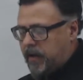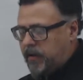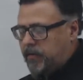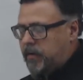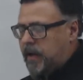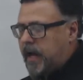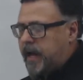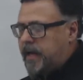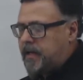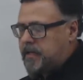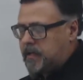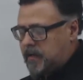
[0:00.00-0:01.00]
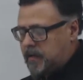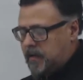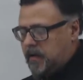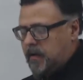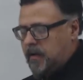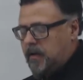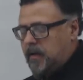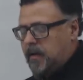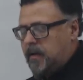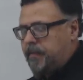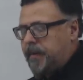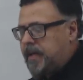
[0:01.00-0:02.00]
unite
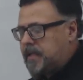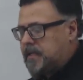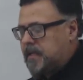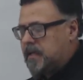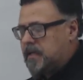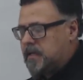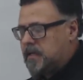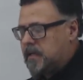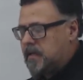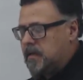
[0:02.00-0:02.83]
the pieces